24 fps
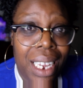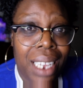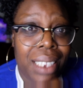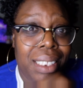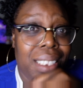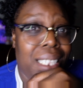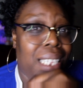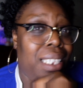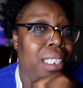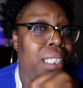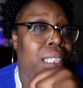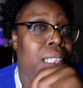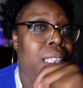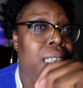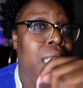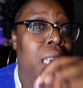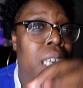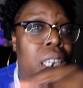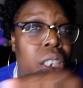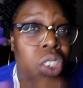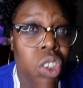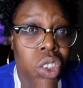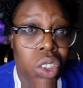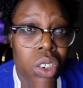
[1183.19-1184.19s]
as a
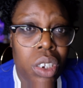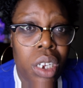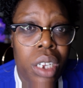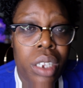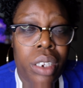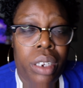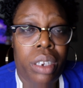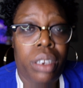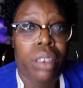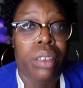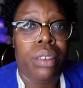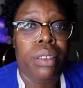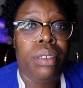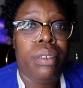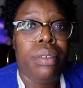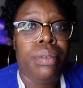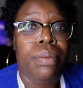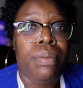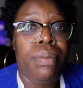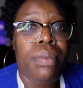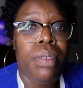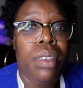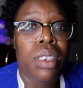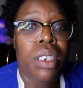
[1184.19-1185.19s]
nation,
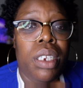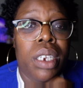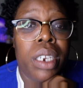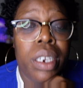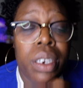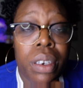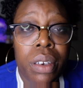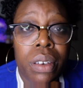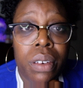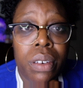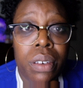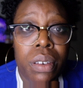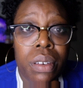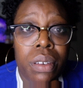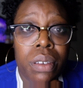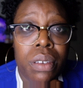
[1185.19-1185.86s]
yeah,